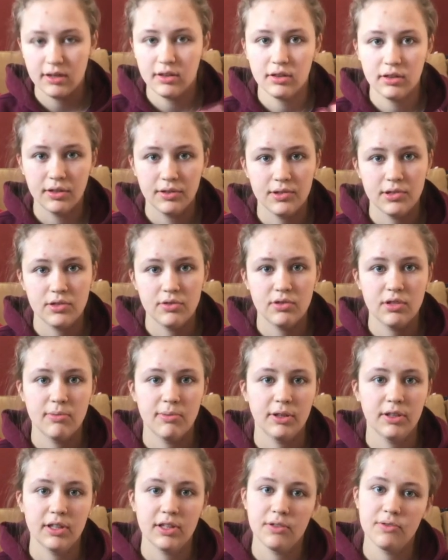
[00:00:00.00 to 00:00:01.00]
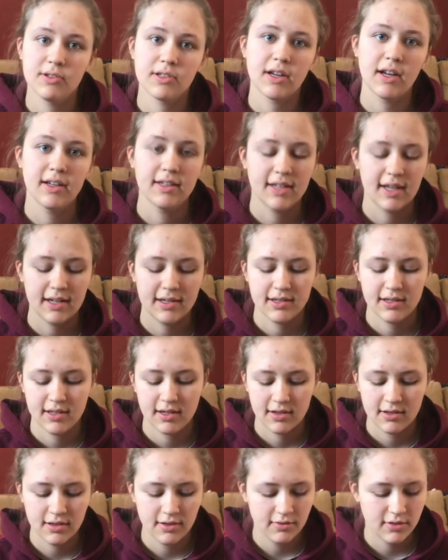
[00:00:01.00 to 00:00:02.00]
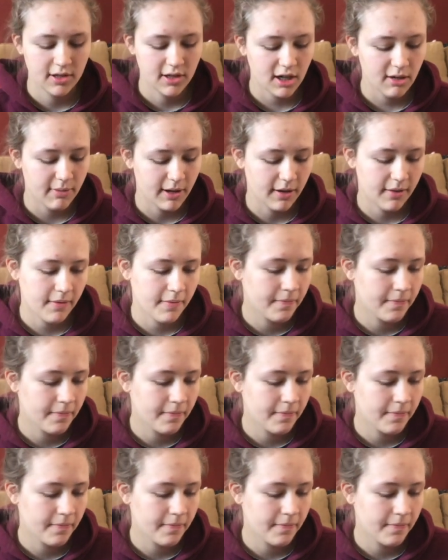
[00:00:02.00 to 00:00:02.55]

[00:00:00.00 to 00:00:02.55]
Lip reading: Those you typically use context to determine.